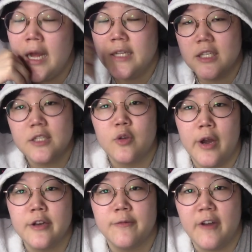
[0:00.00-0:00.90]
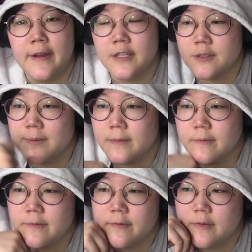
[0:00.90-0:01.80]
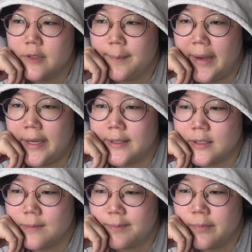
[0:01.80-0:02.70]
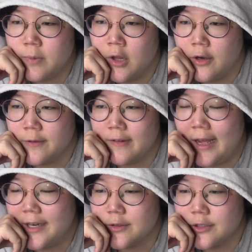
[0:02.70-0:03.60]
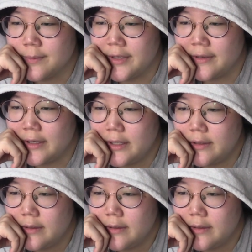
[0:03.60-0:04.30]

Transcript: They're trying to find this, buy this plot of land or something, right?